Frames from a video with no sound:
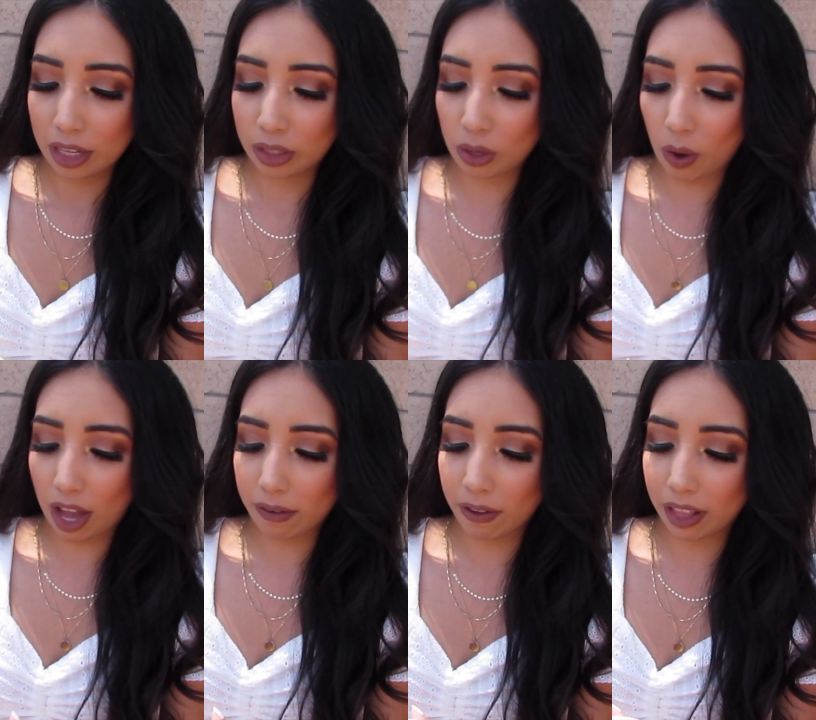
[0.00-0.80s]
so
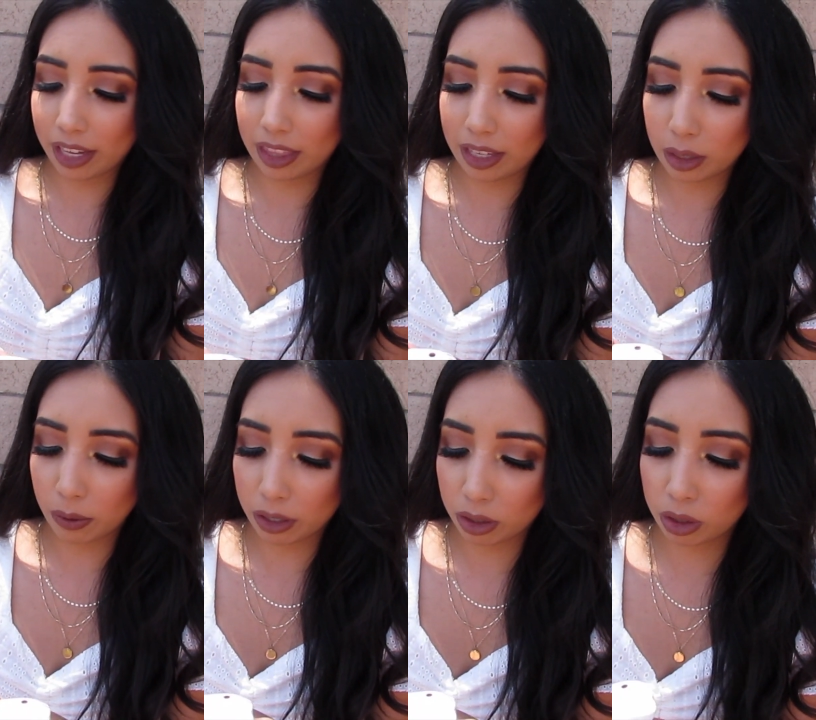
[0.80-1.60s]
I felt like these
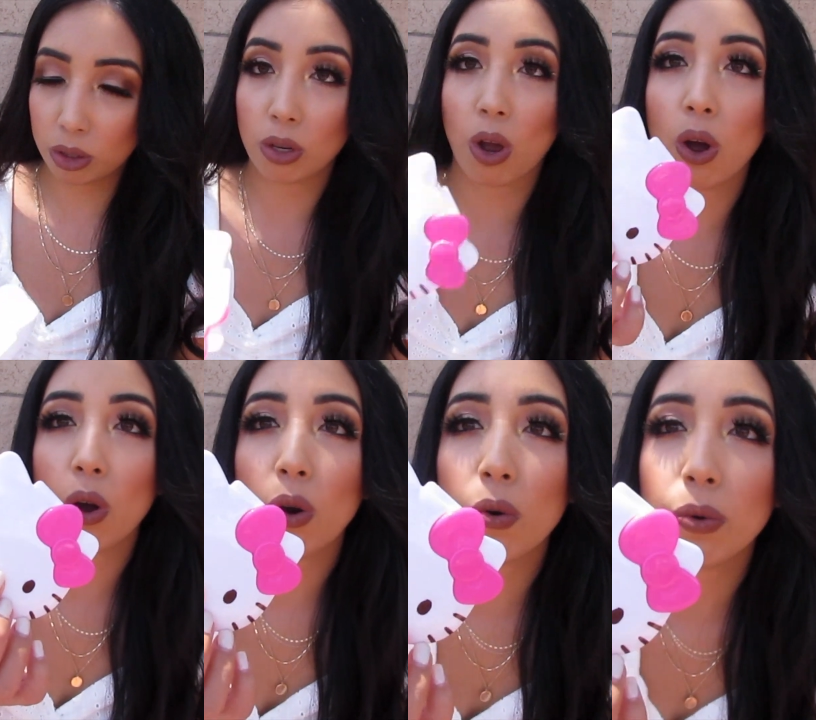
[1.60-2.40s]
were
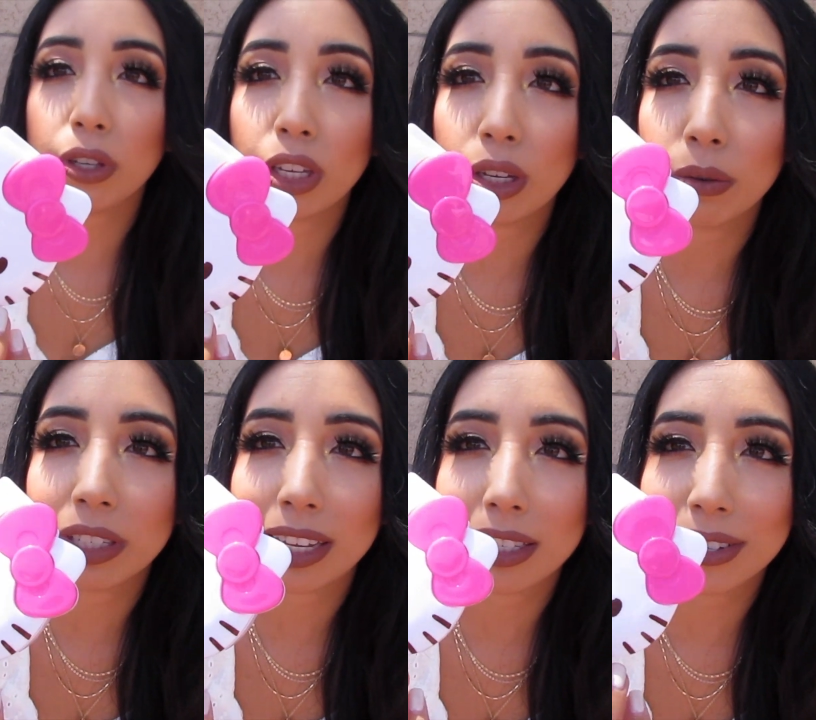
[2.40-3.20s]
so cute.
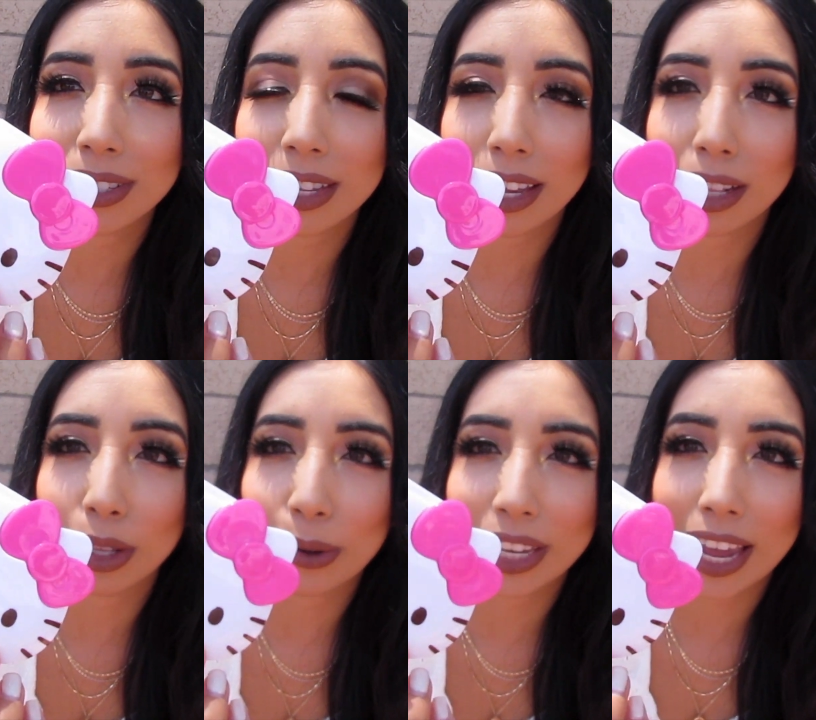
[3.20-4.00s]
It's just like a
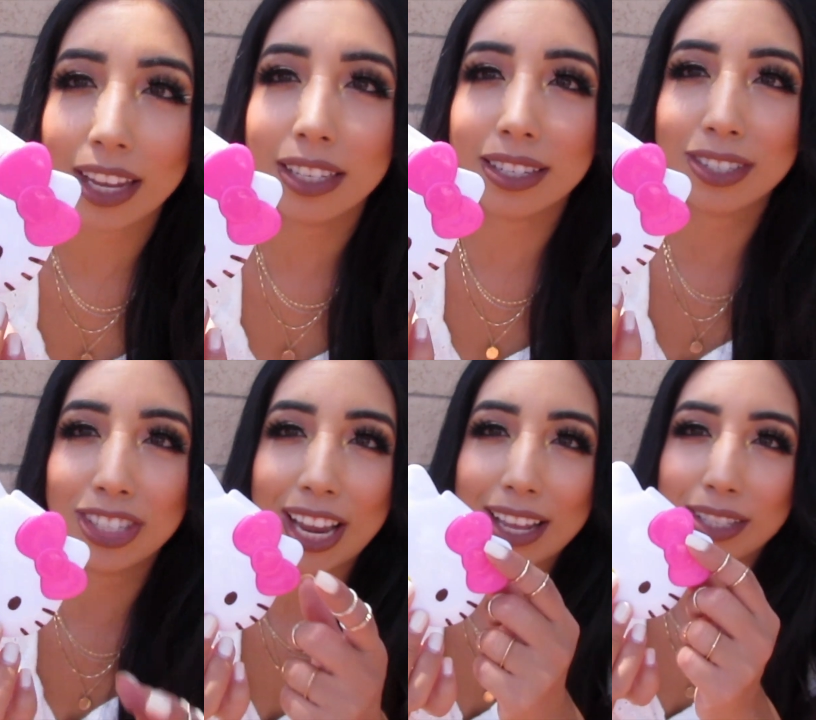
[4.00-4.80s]
little case, and
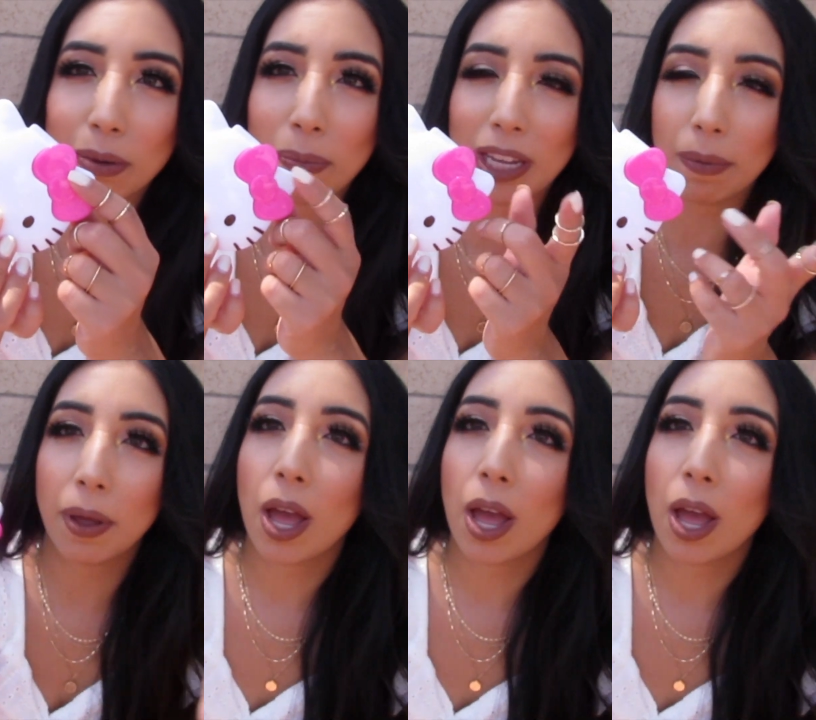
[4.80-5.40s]
she has a pink,